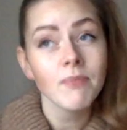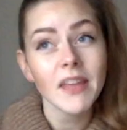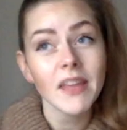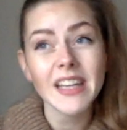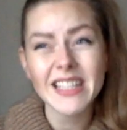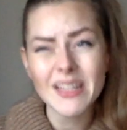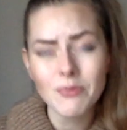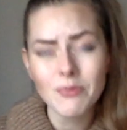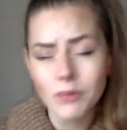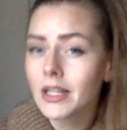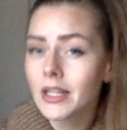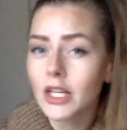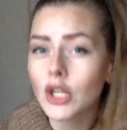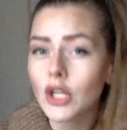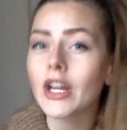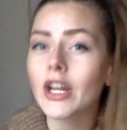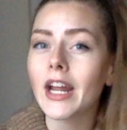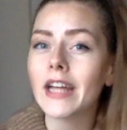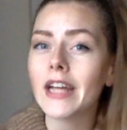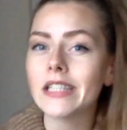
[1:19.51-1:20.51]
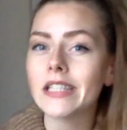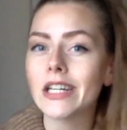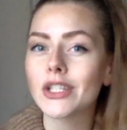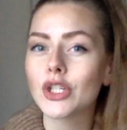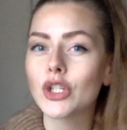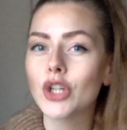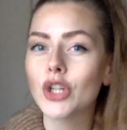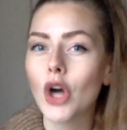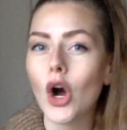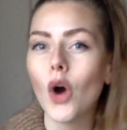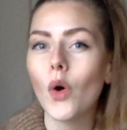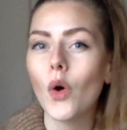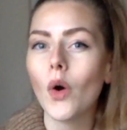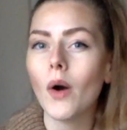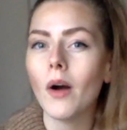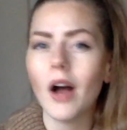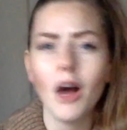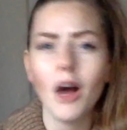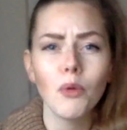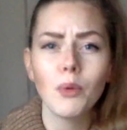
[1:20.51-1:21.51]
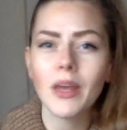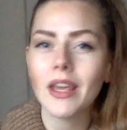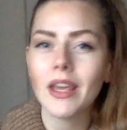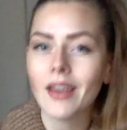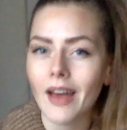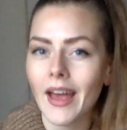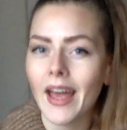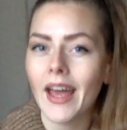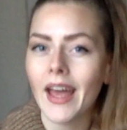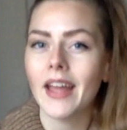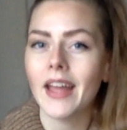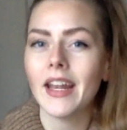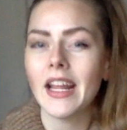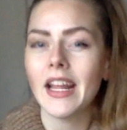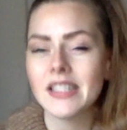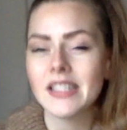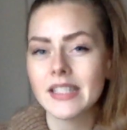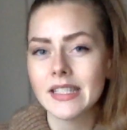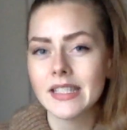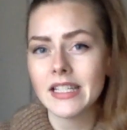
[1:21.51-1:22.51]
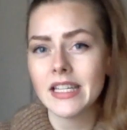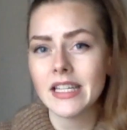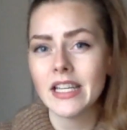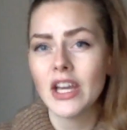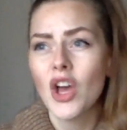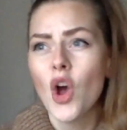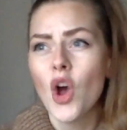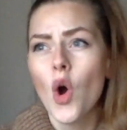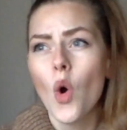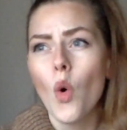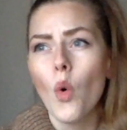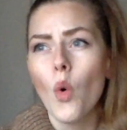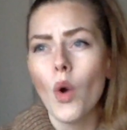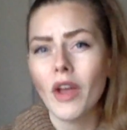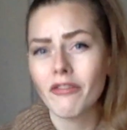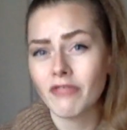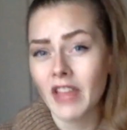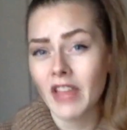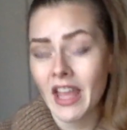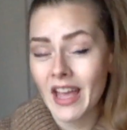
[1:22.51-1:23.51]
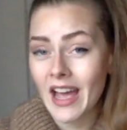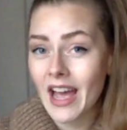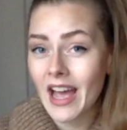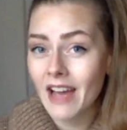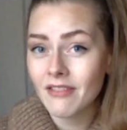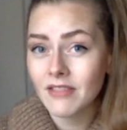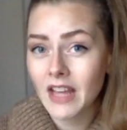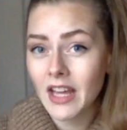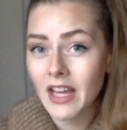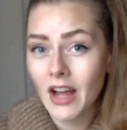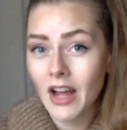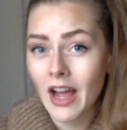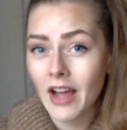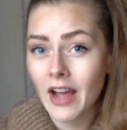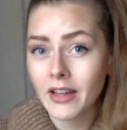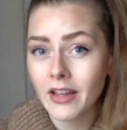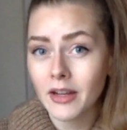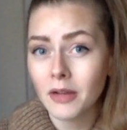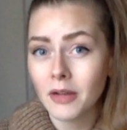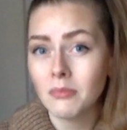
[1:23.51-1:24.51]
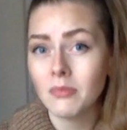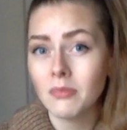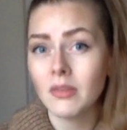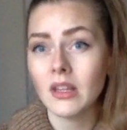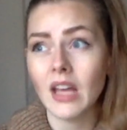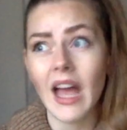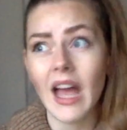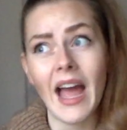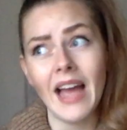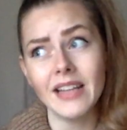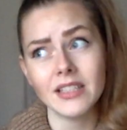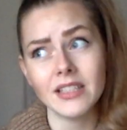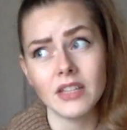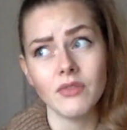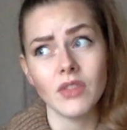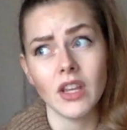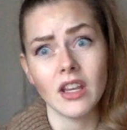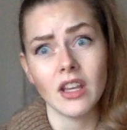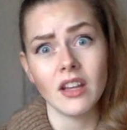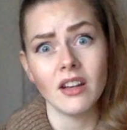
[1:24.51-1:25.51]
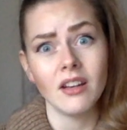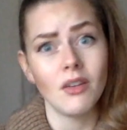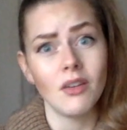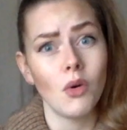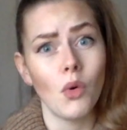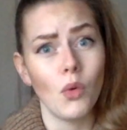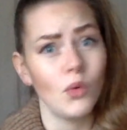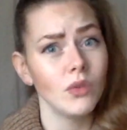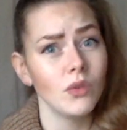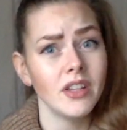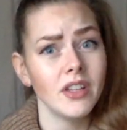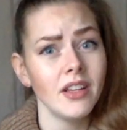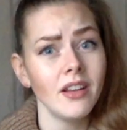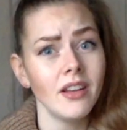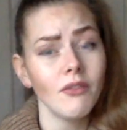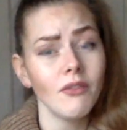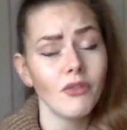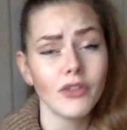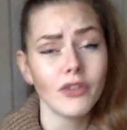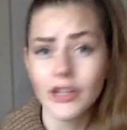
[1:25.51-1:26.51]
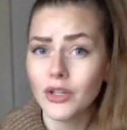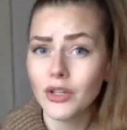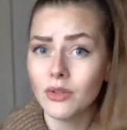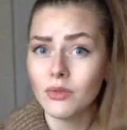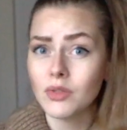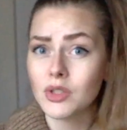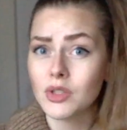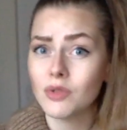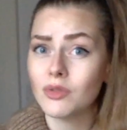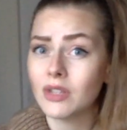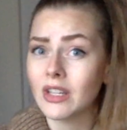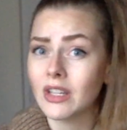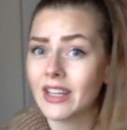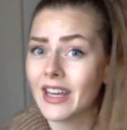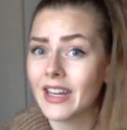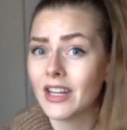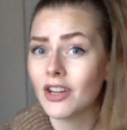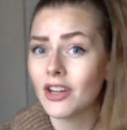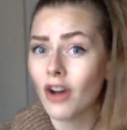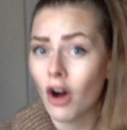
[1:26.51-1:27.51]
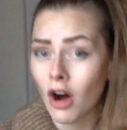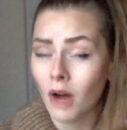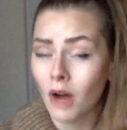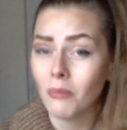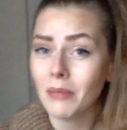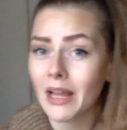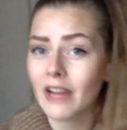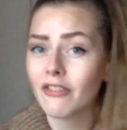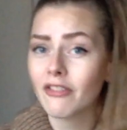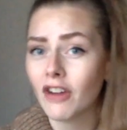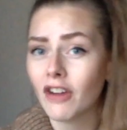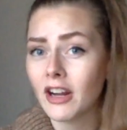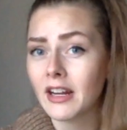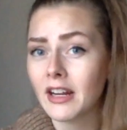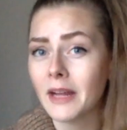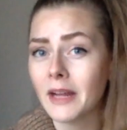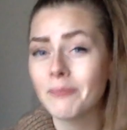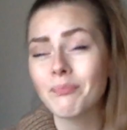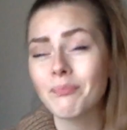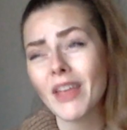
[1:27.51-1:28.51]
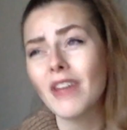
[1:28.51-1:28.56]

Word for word: It's a really good idea to go a week ahead and see if they have that item, ask if they can hold it for you so you can get it on Black Friday.